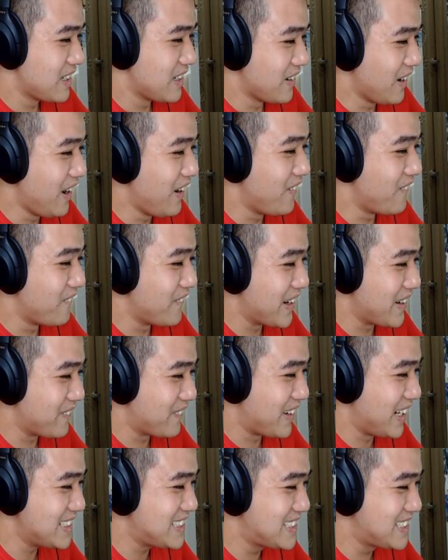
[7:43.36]
Oh, wait,
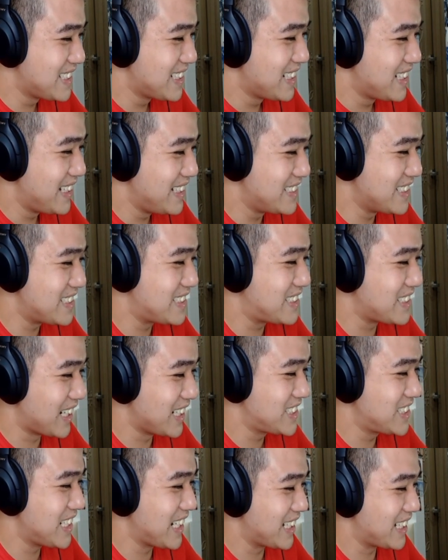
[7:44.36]
what? He just
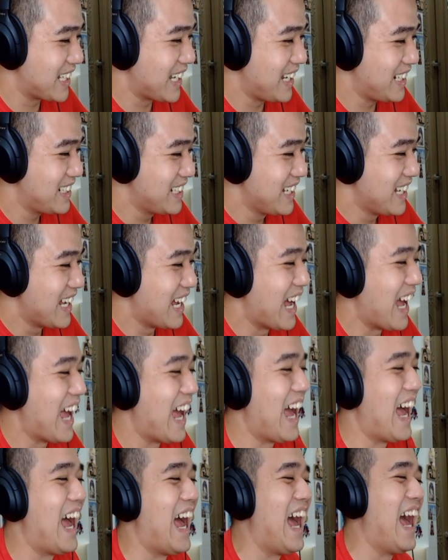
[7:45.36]
dodged it like that?
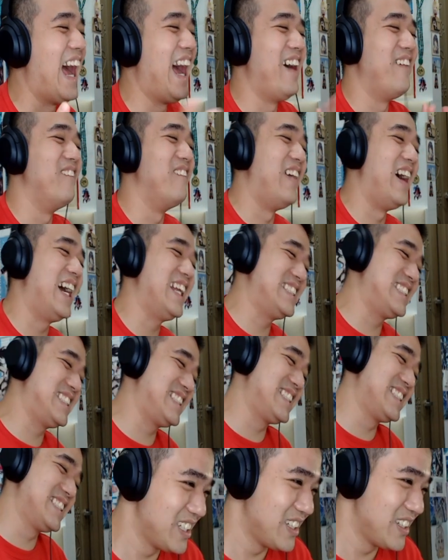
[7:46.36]
What?
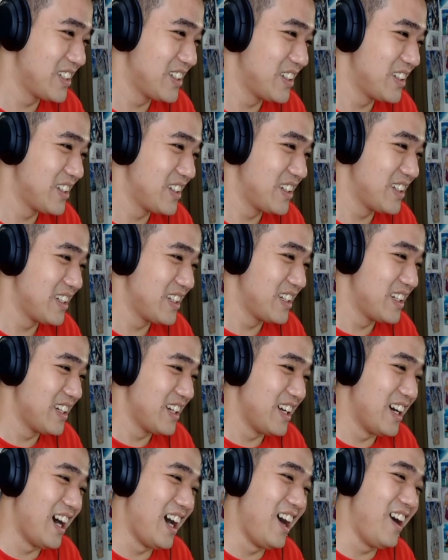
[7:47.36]

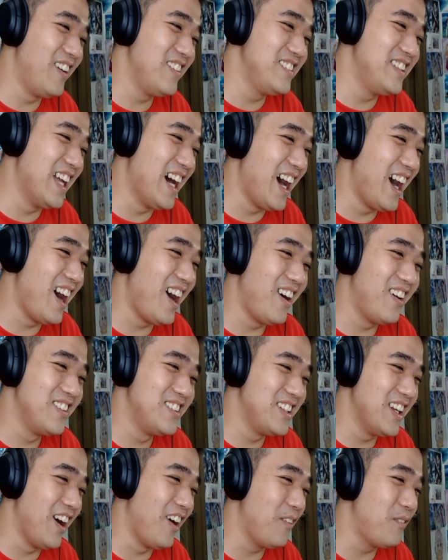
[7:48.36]
Oh, no!
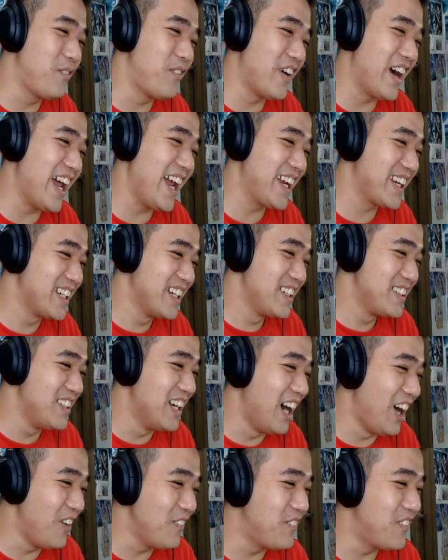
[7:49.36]
No break!
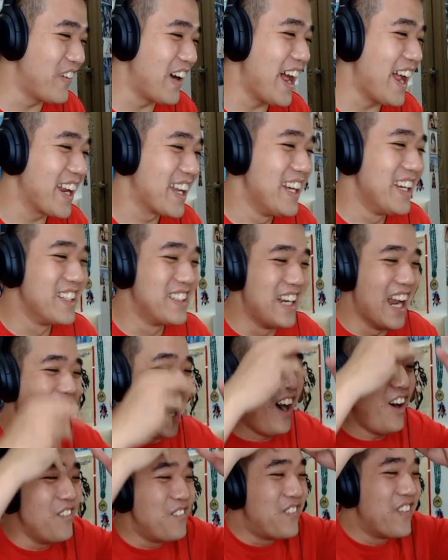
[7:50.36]
No break!
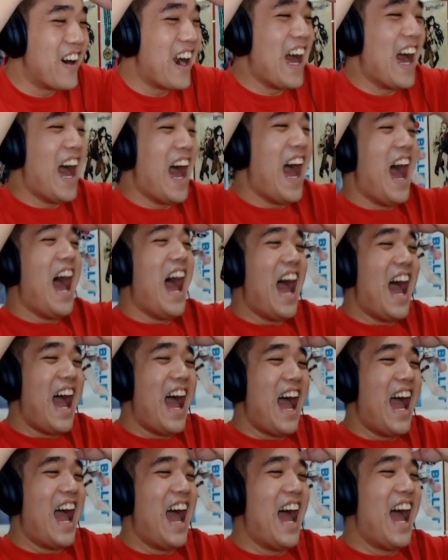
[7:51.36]
No
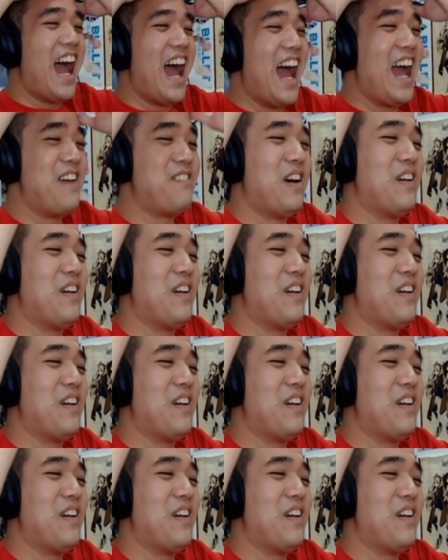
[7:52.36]
break!